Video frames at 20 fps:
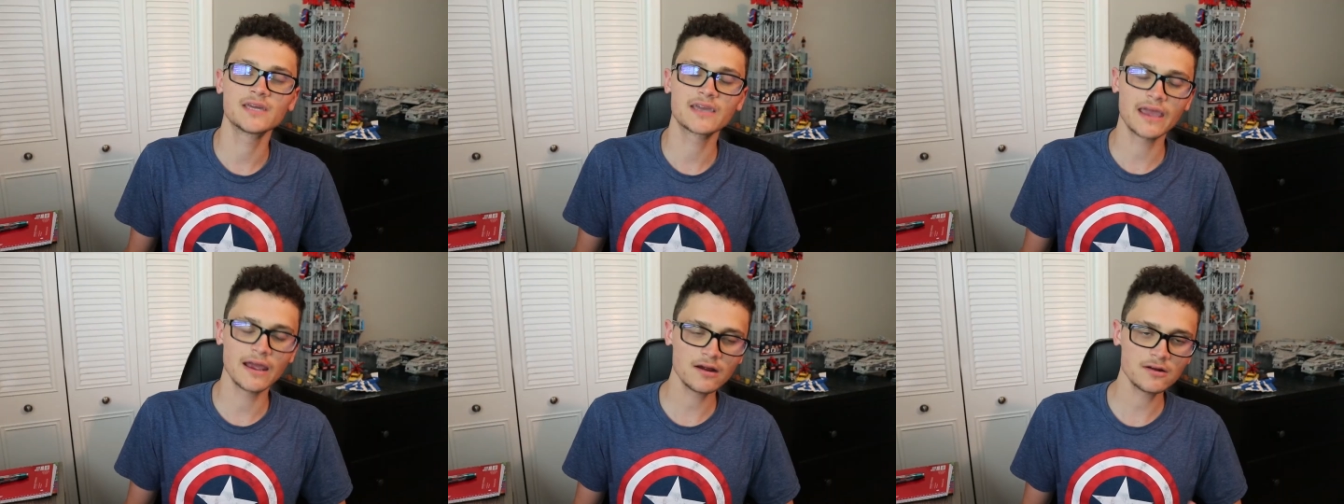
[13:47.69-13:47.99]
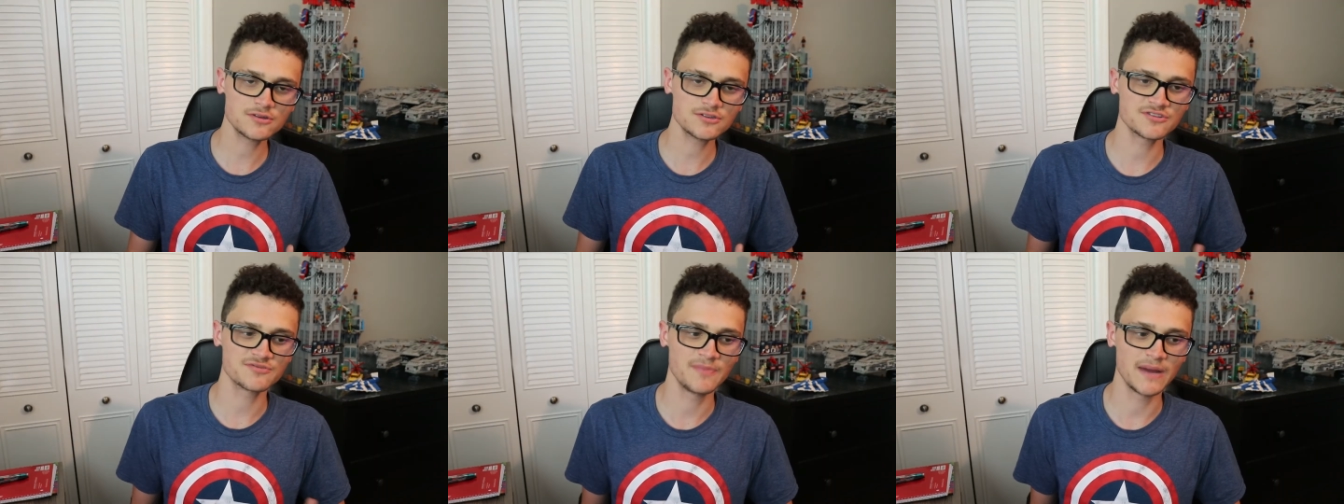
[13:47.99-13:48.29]

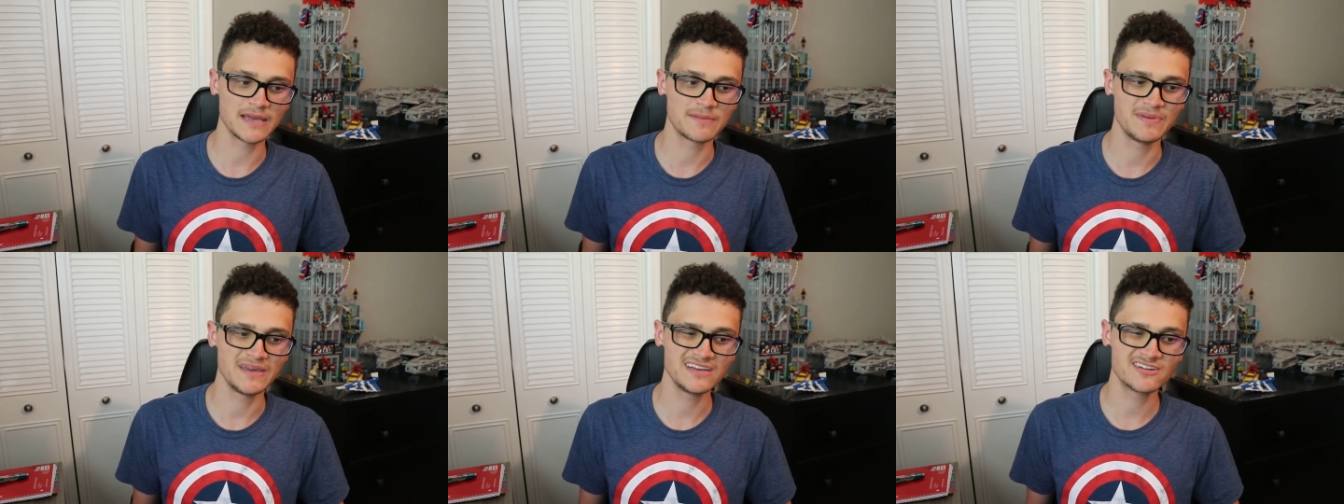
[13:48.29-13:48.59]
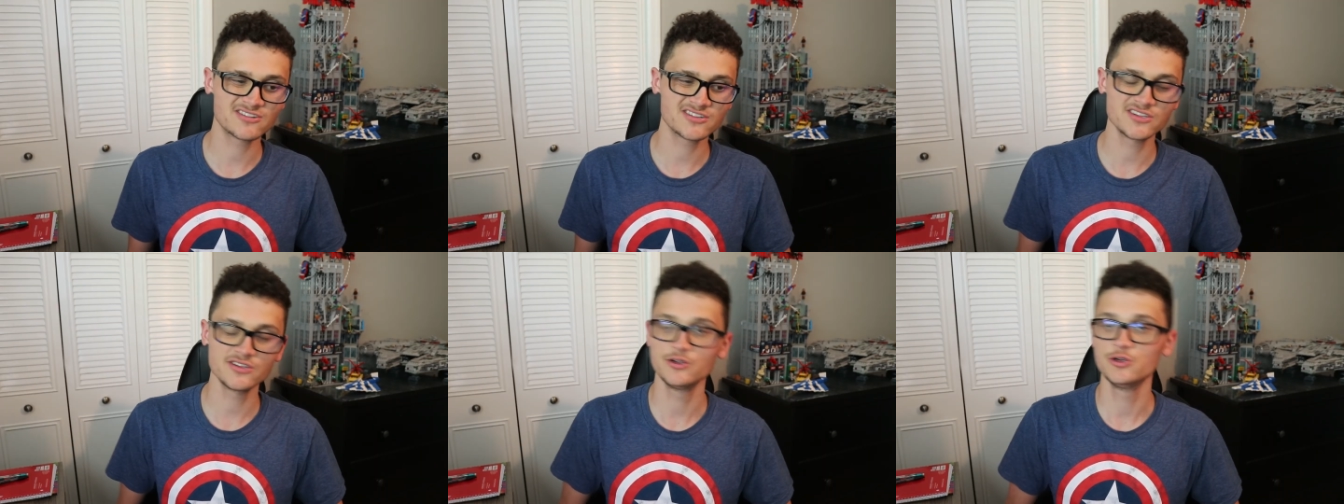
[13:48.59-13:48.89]
character of Mike
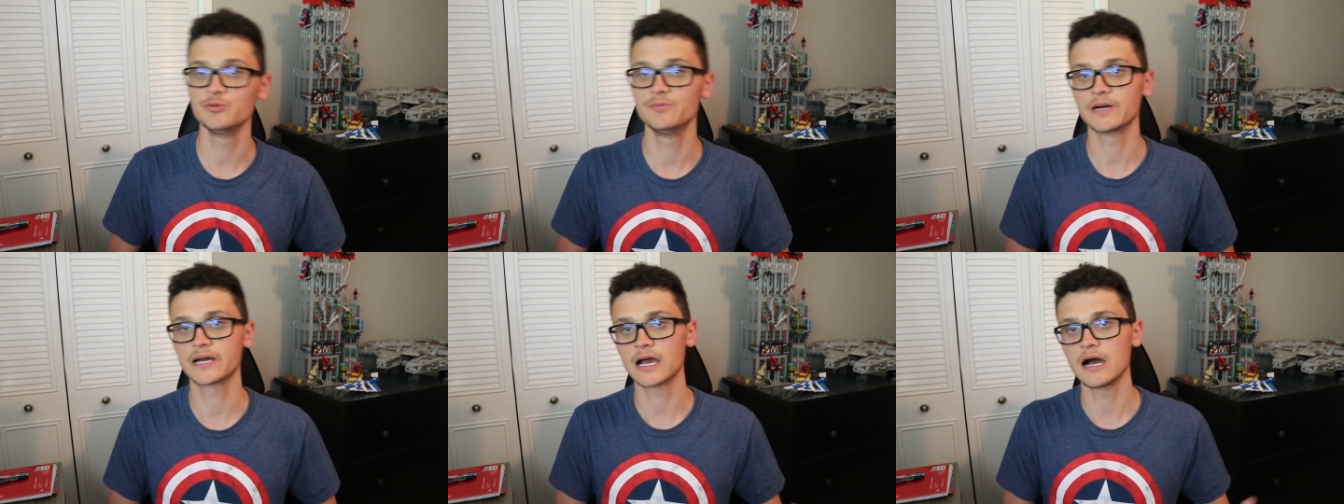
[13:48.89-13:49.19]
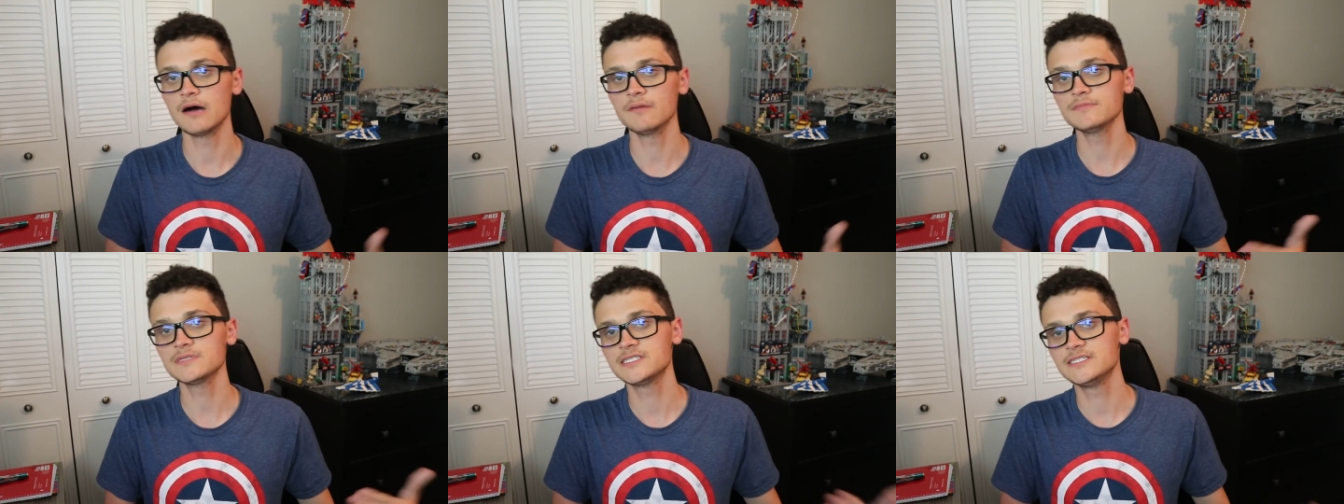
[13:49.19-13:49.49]
Peterson, who
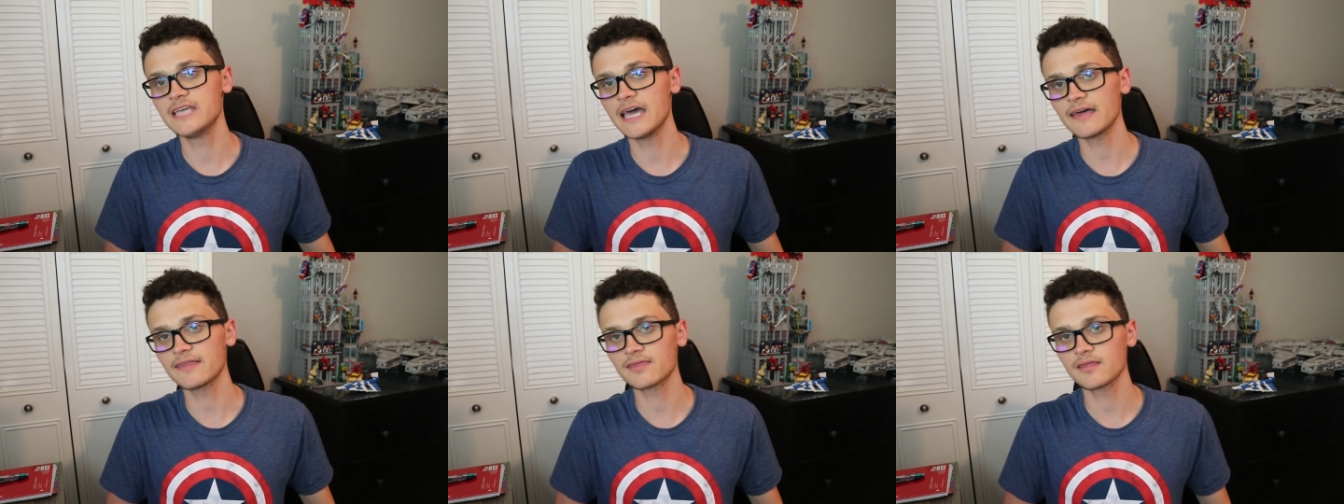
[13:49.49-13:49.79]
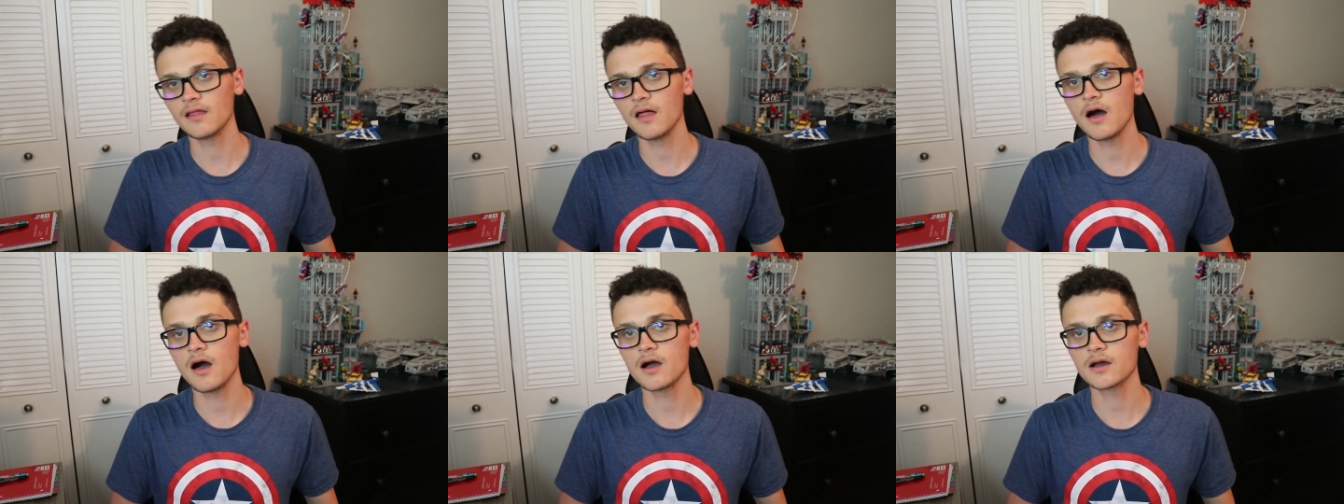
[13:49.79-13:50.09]
becomes
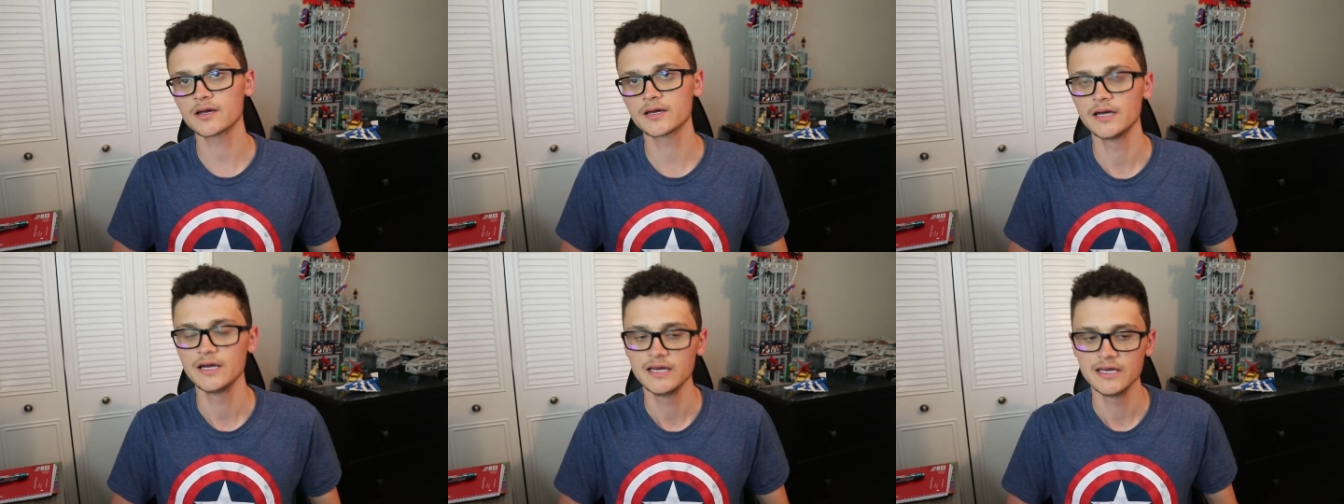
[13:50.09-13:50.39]
Deathlock,